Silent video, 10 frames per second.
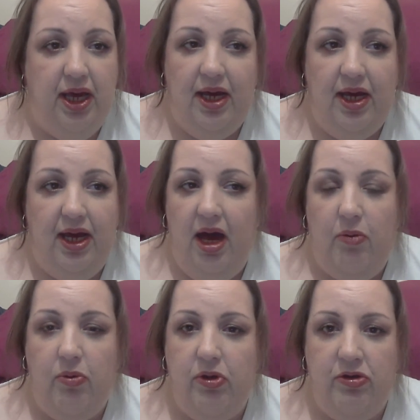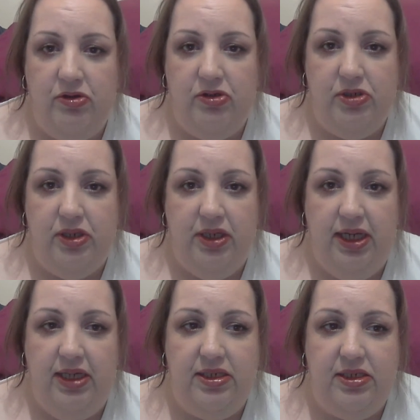I wouldn't
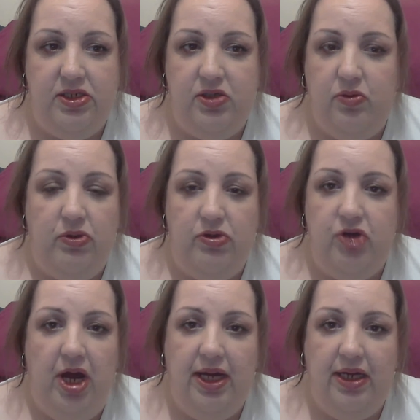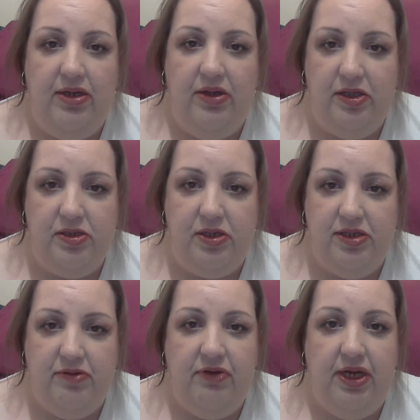need to go and try any others, because I
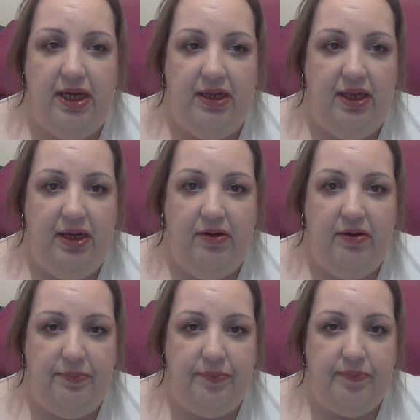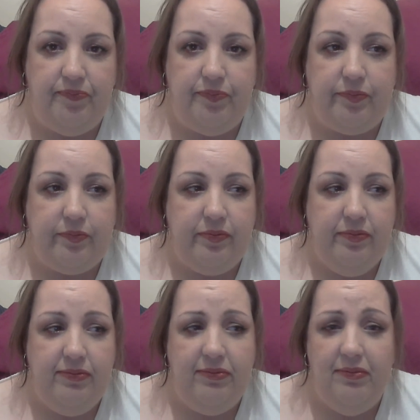feel like they're
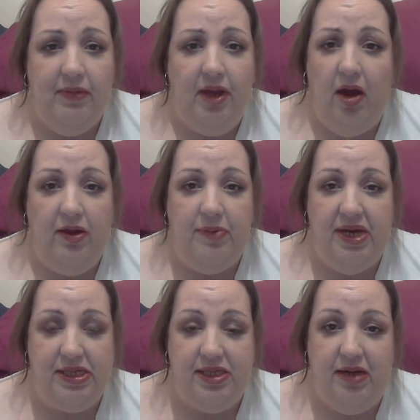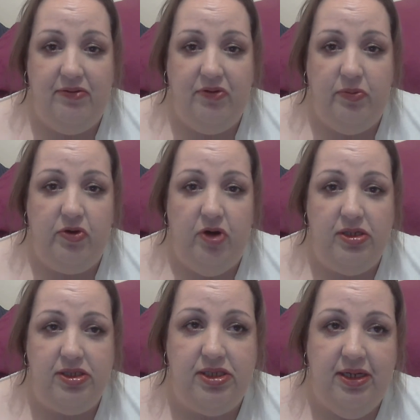are the best that I've come
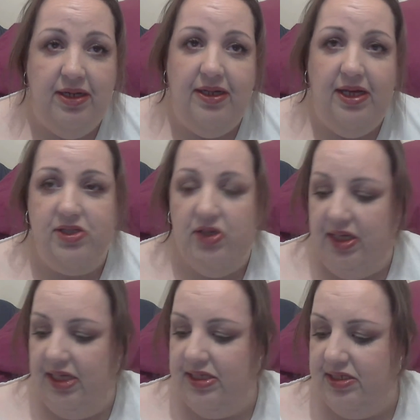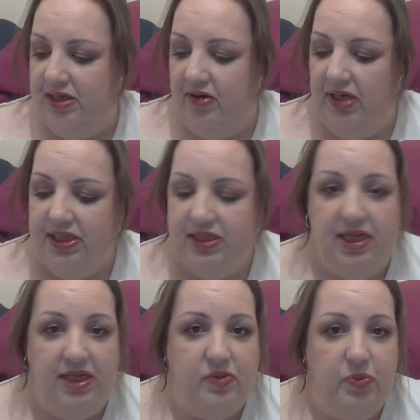across. That's not necessarily to say,
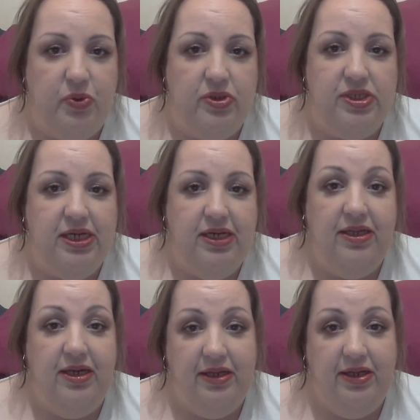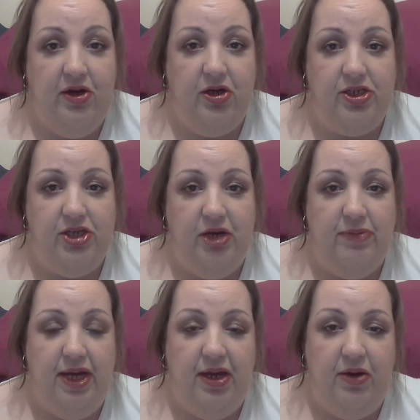I suppose, that in the longer term
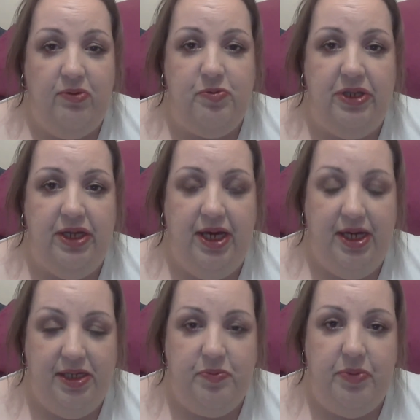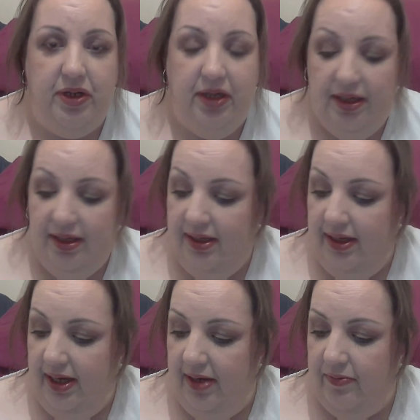that'll always be the case, but
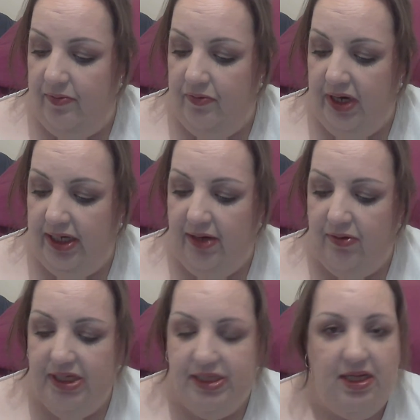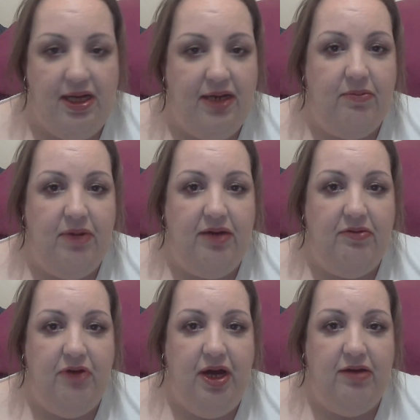right now these are like my
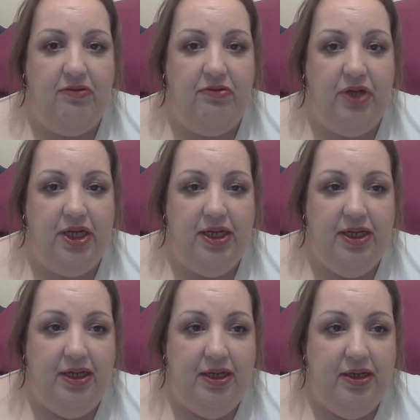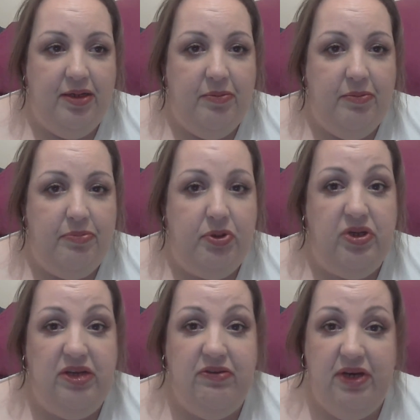five beauty
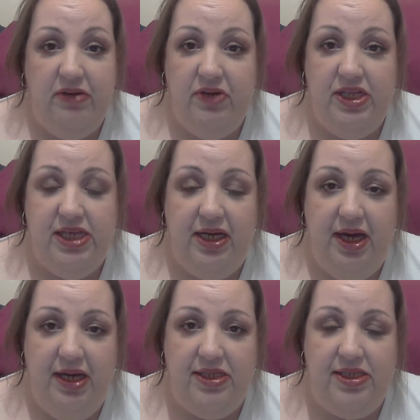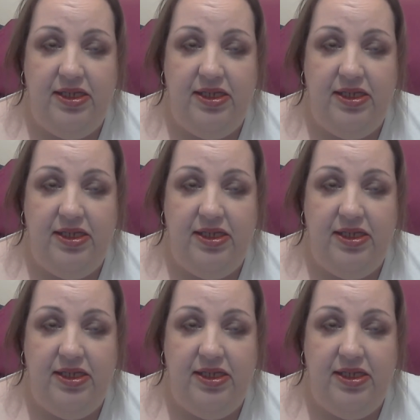favourites, I guess.